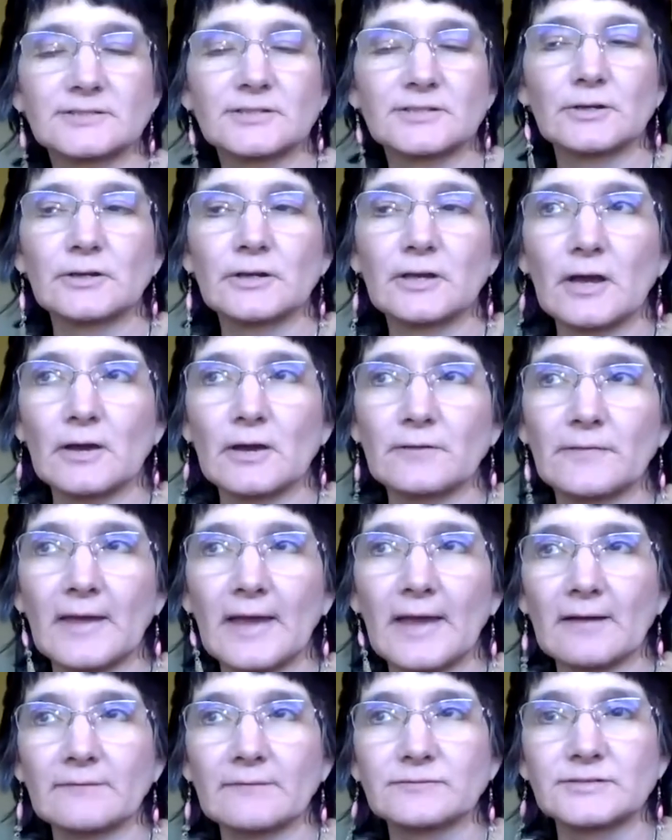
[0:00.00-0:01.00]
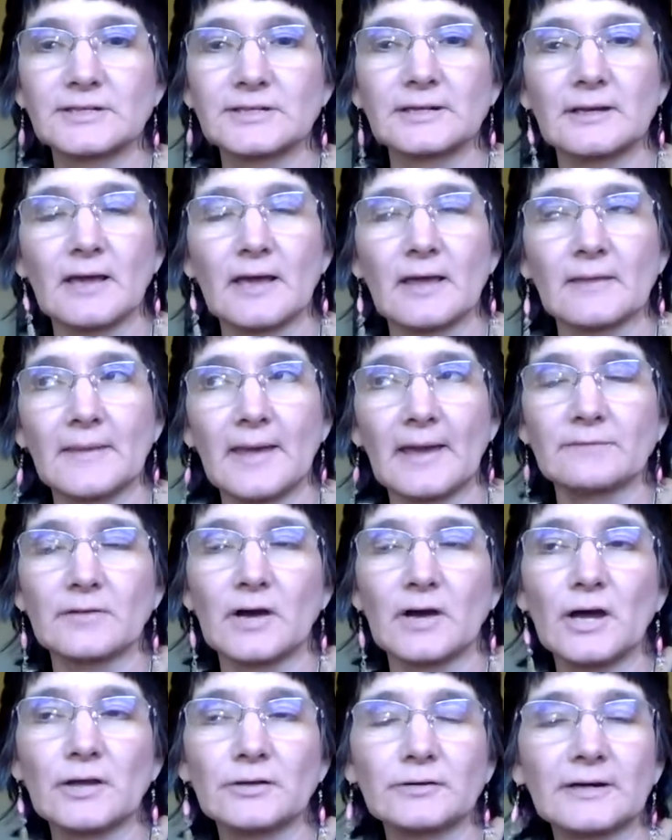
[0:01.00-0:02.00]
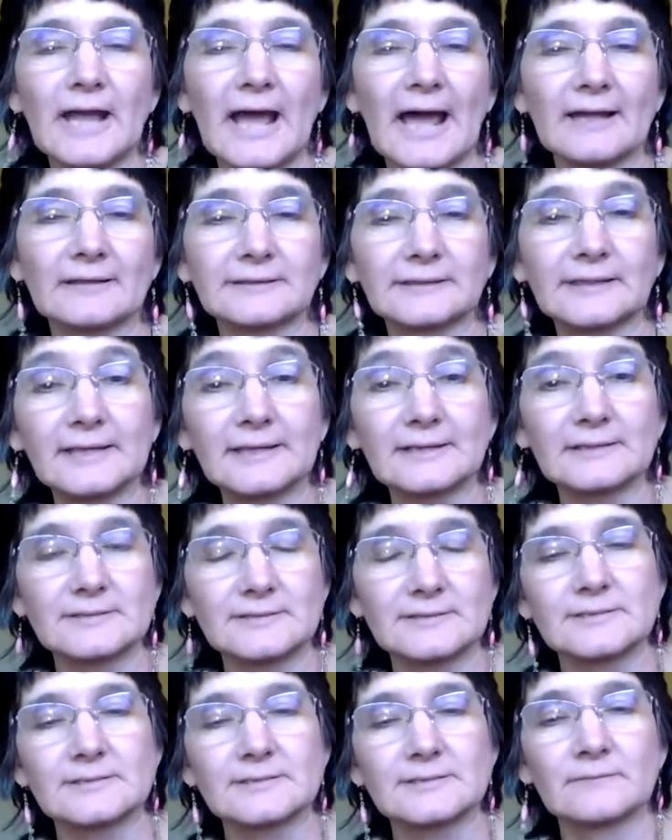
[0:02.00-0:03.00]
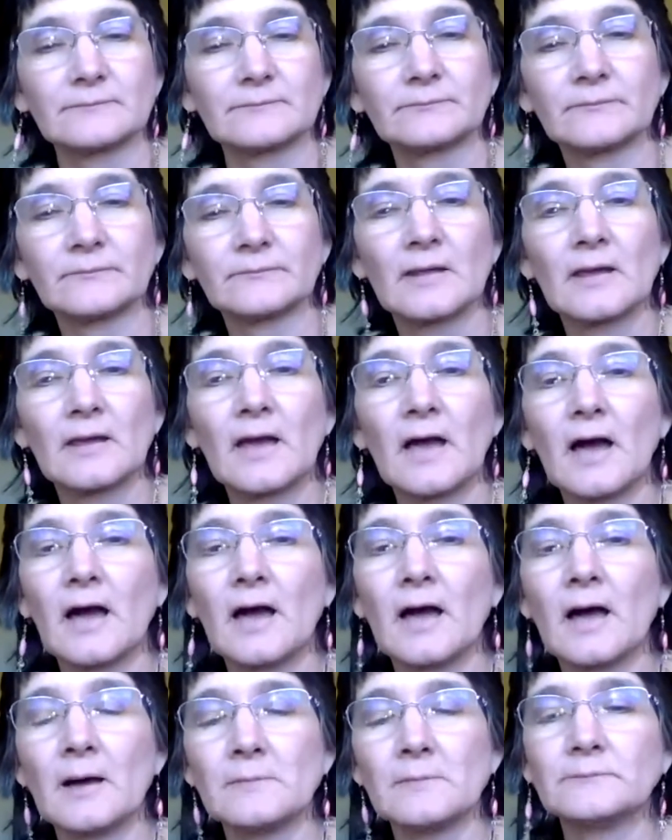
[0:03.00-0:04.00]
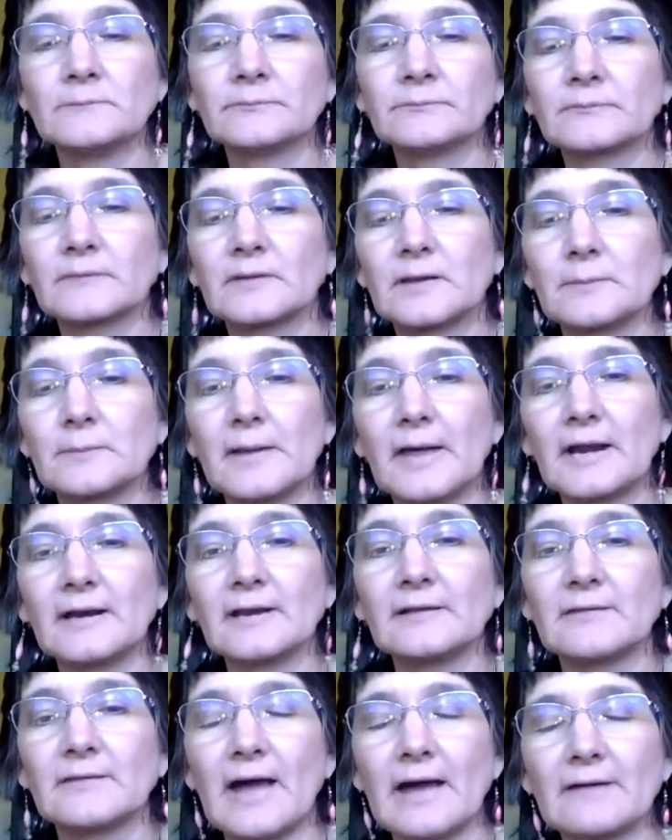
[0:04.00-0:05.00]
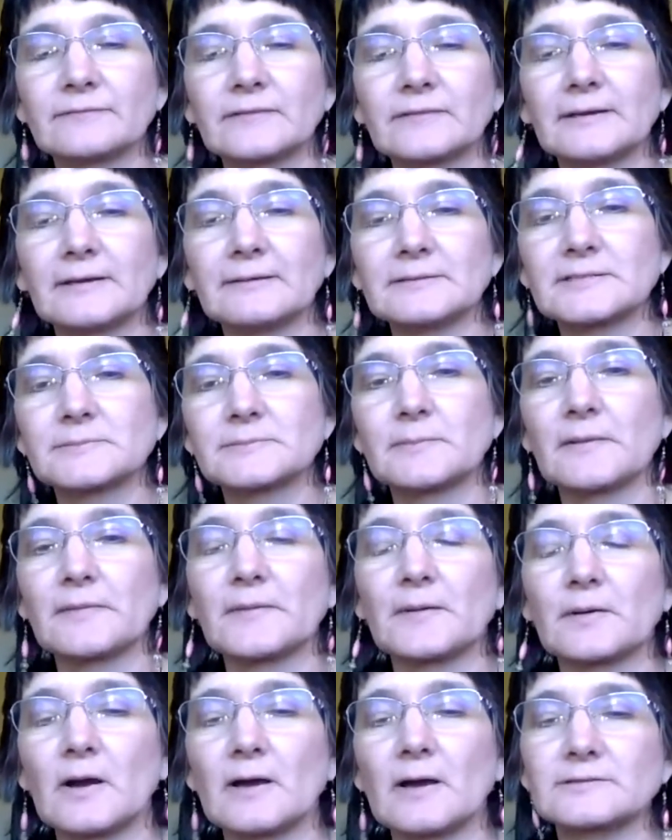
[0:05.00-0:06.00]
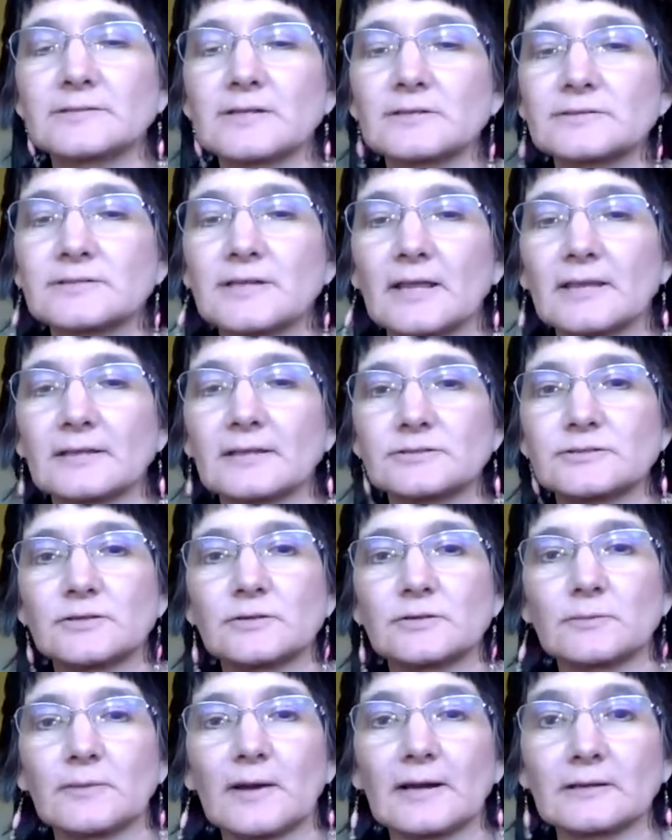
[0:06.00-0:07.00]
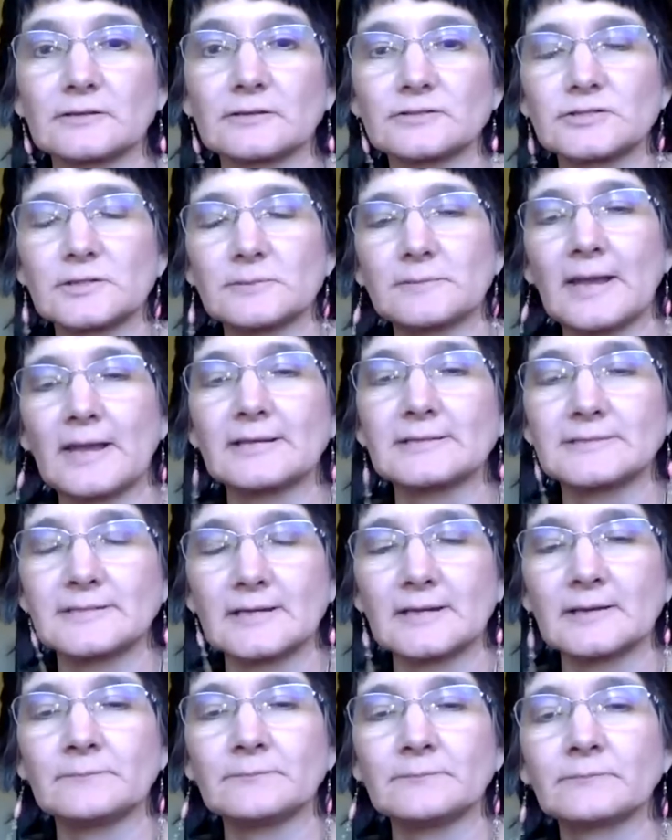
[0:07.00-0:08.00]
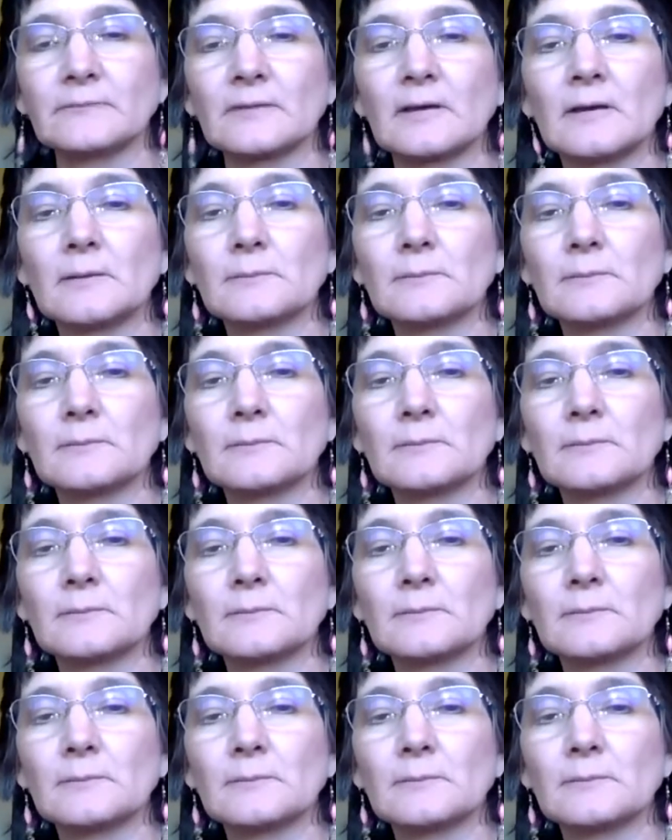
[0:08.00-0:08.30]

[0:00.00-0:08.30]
studio they have 100 athletes, competitive athletes, but they're also selling to the regular gymnasium.